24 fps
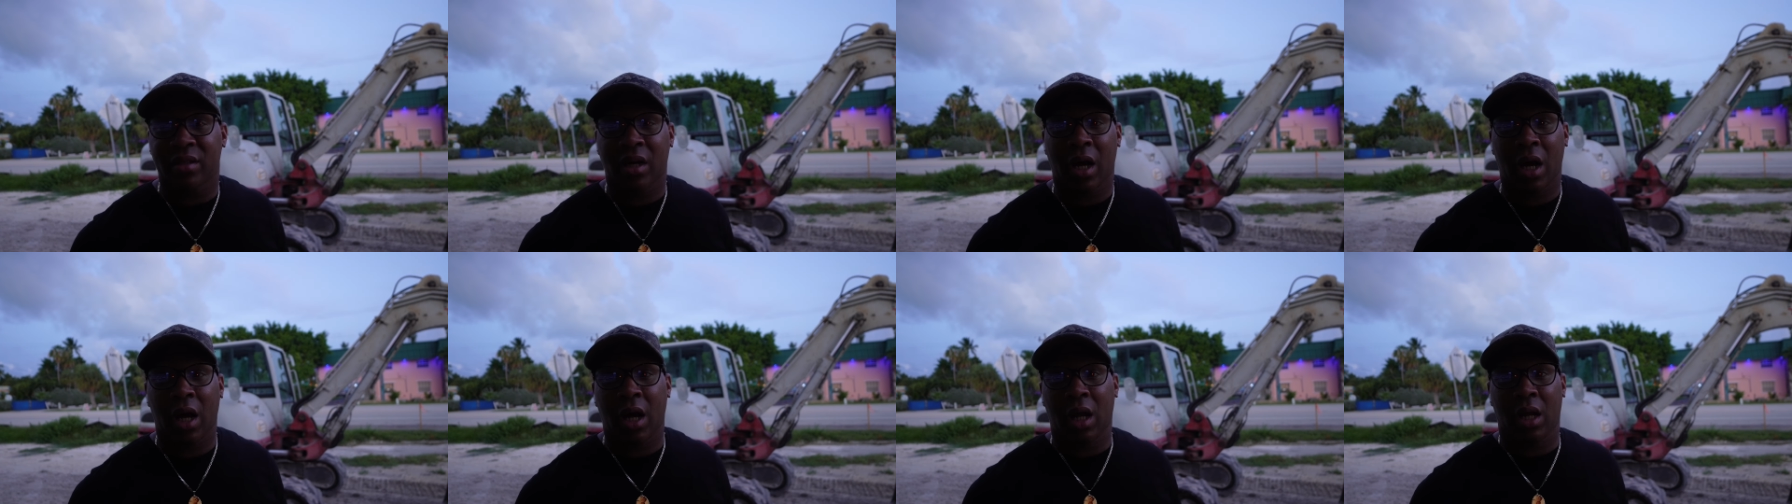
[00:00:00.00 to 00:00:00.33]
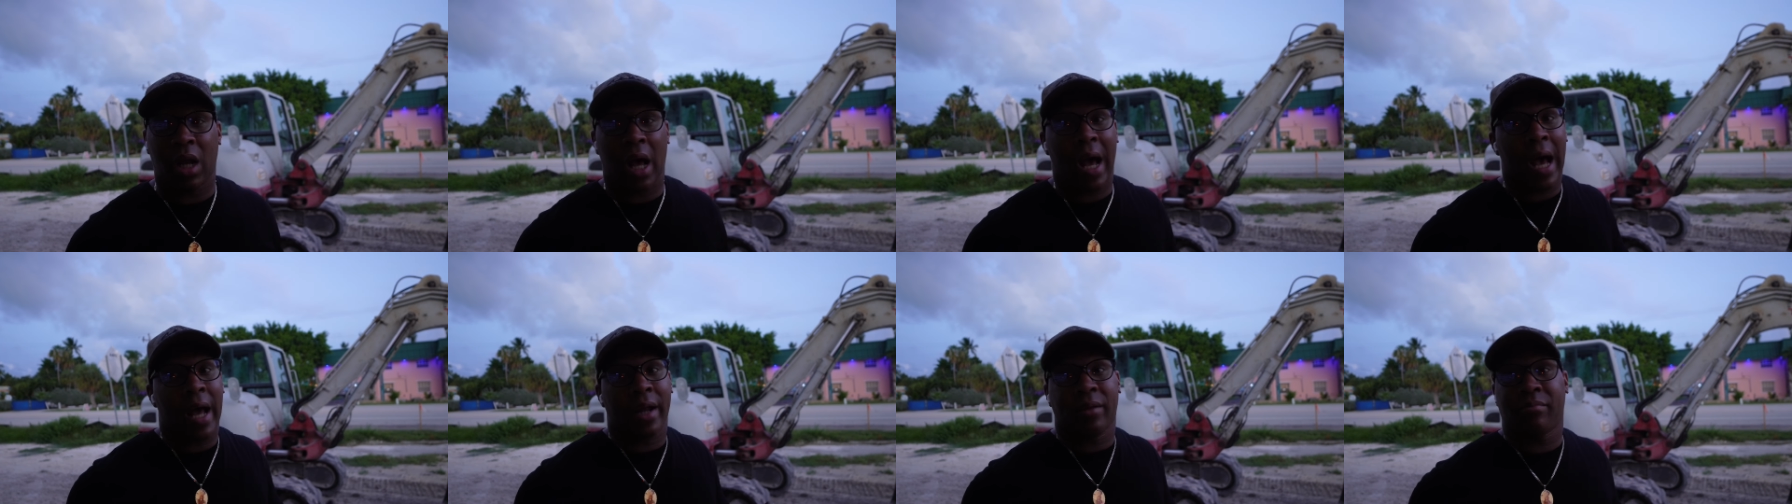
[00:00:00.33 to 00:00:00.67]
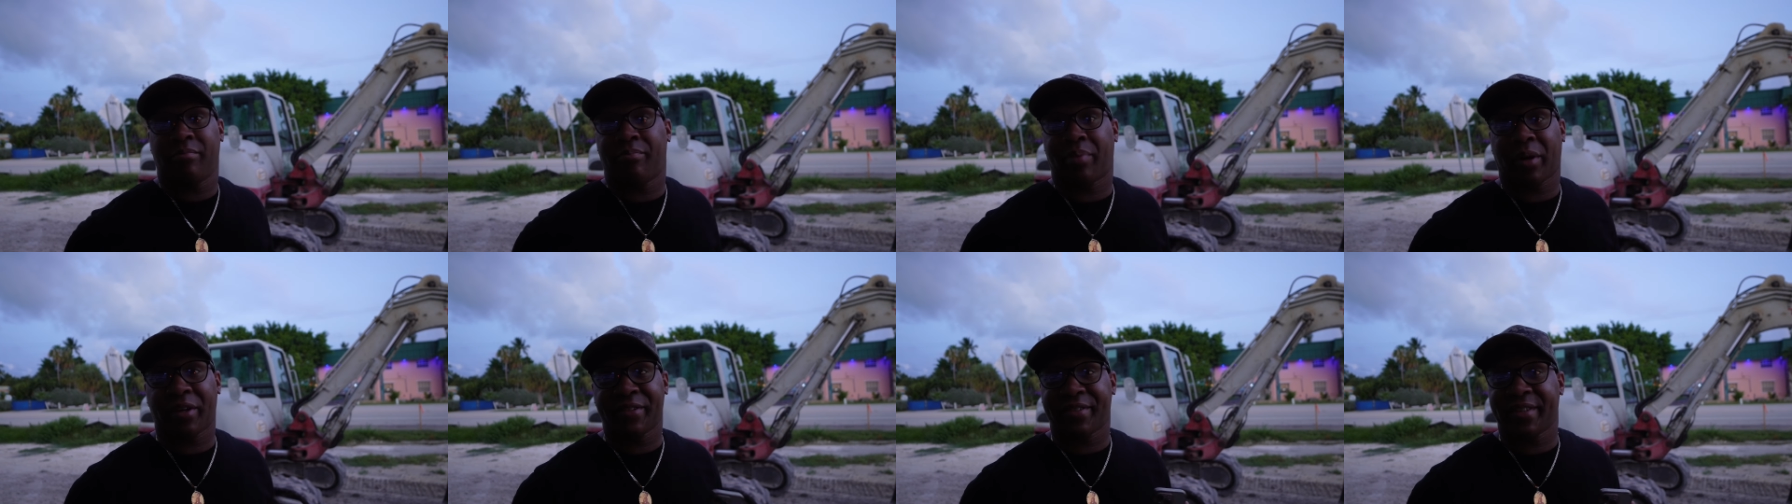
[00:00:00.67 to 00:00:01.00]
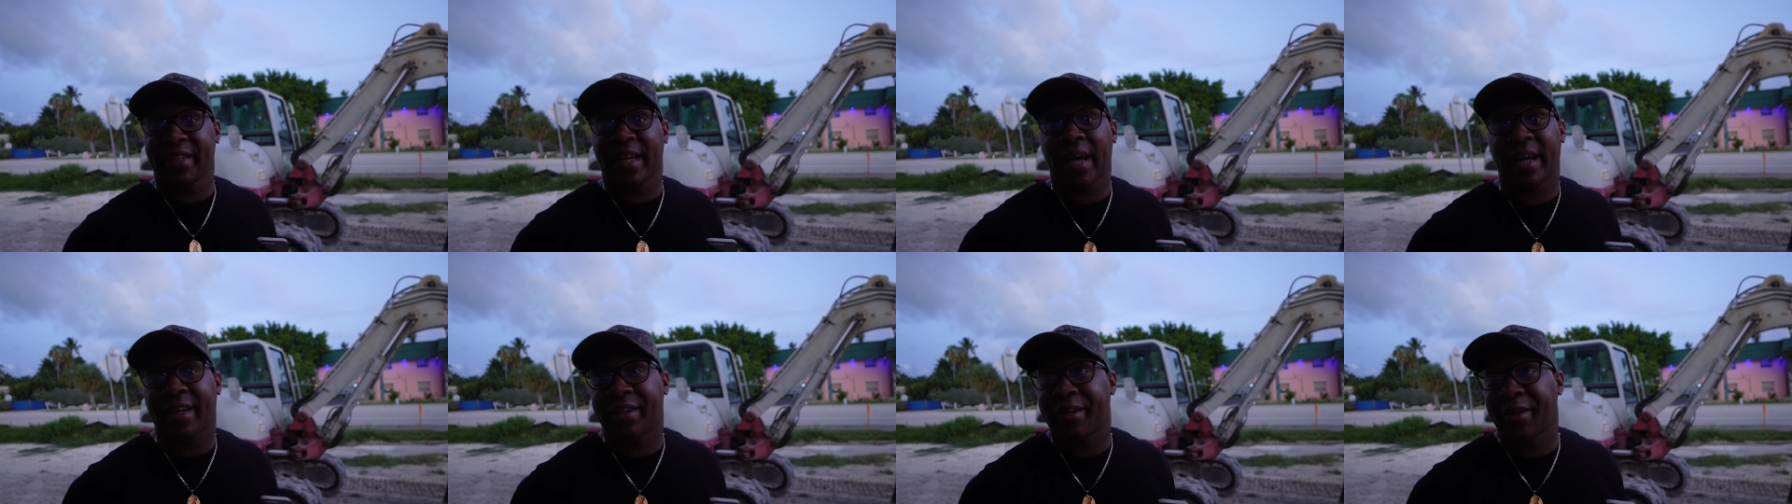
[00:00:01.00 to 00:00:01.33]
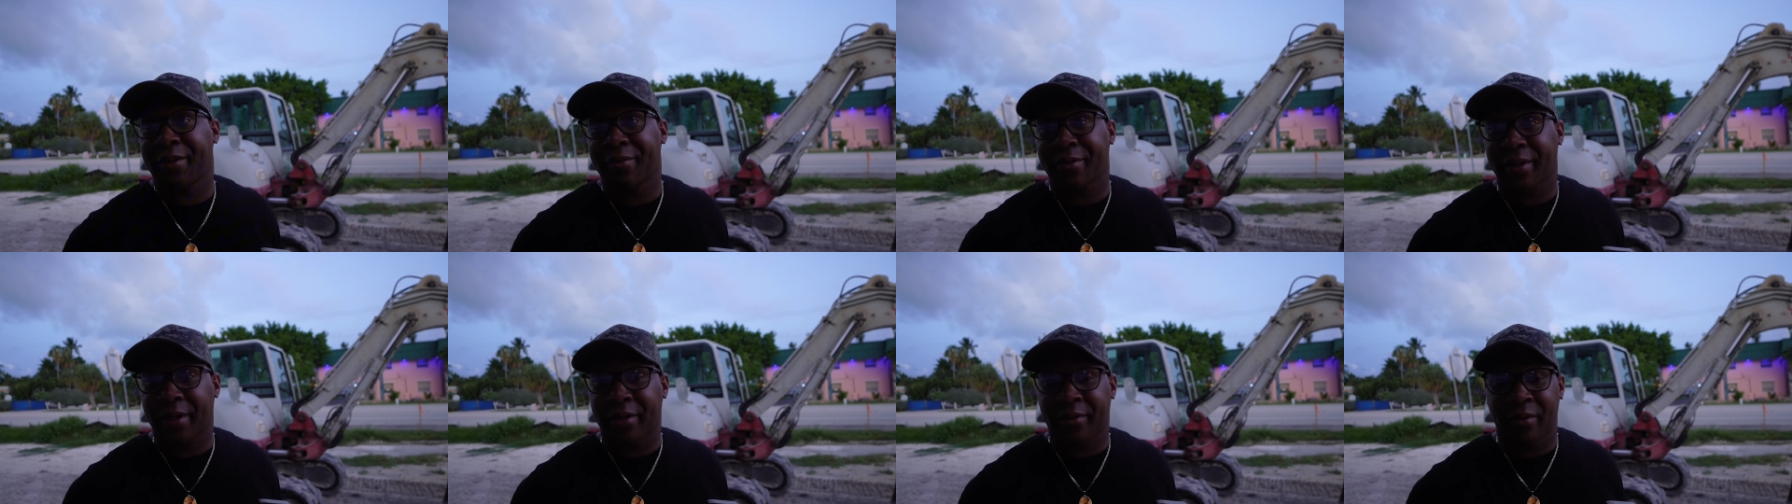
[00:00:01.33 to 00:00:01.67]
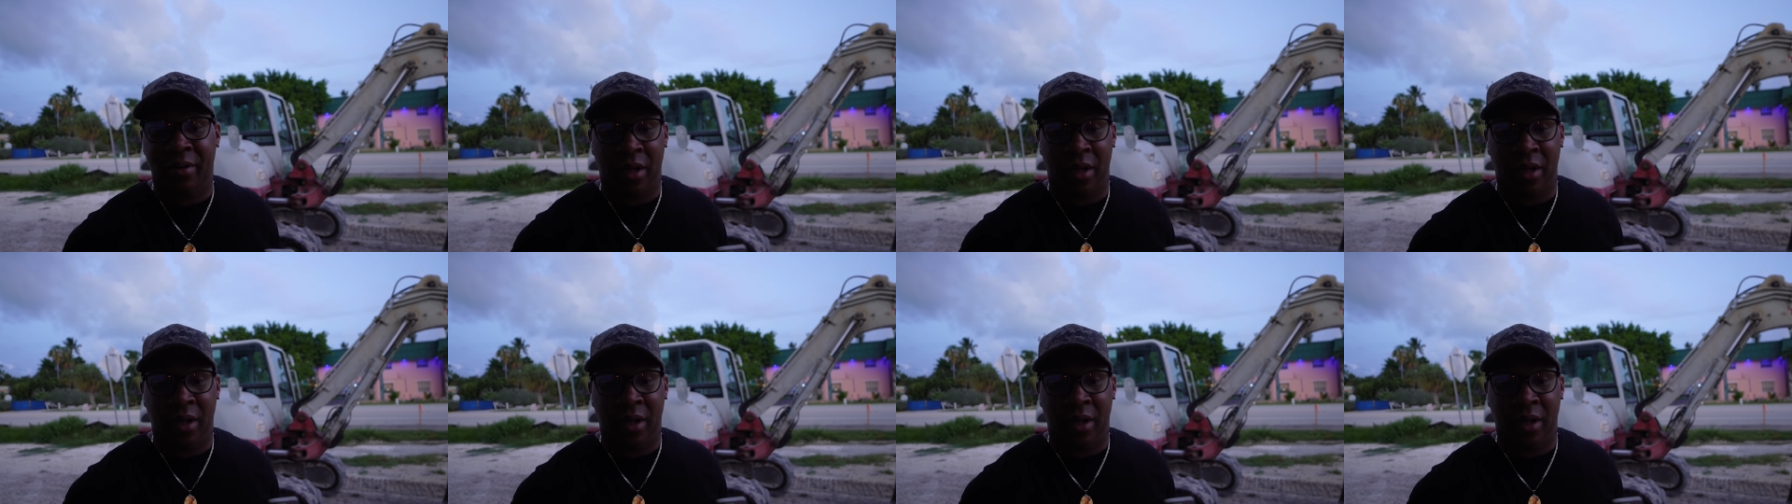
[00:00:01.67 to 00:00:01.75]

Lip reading: I personally don't know.